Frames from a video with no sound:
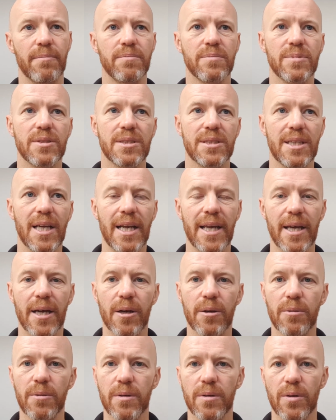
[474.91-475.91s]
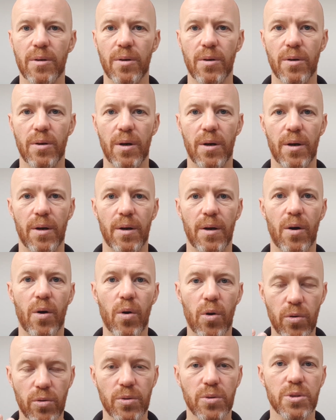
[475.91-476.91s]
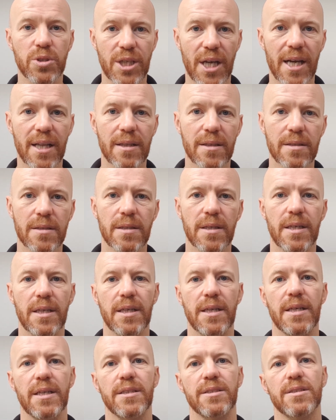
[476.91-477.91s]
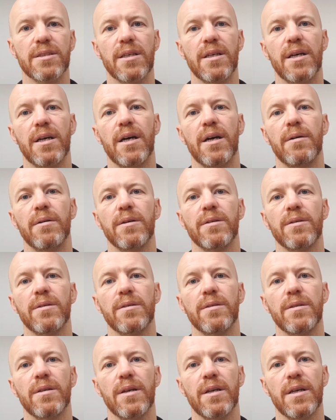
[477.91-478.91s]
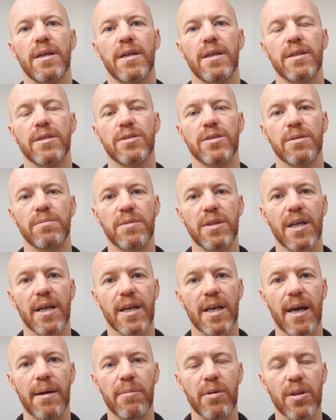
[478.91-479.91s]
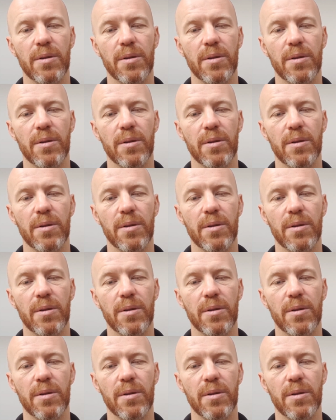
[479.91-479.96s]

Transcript: Cilio or oral gel is something that came on